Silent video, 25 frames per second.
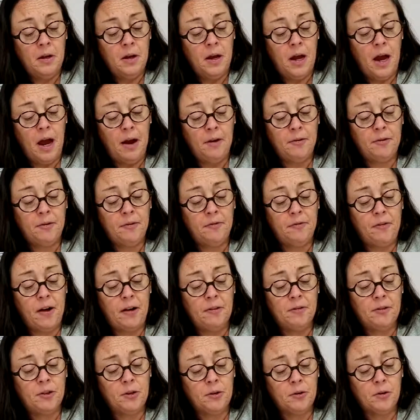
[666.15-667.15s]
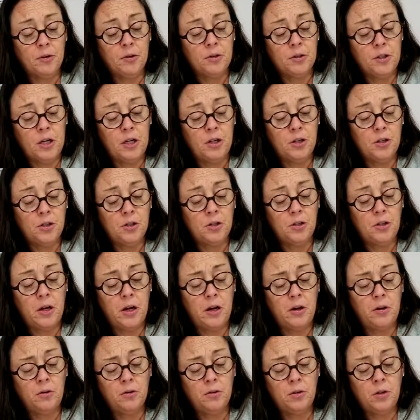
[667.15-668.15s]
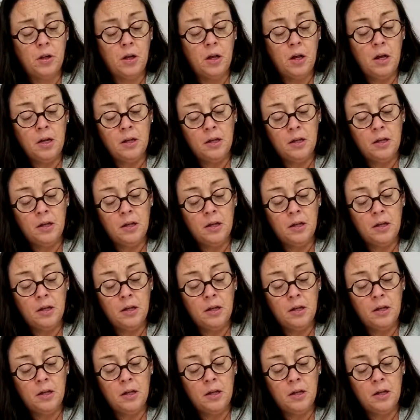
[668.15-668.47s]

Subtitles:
After 5 sterilization cycles,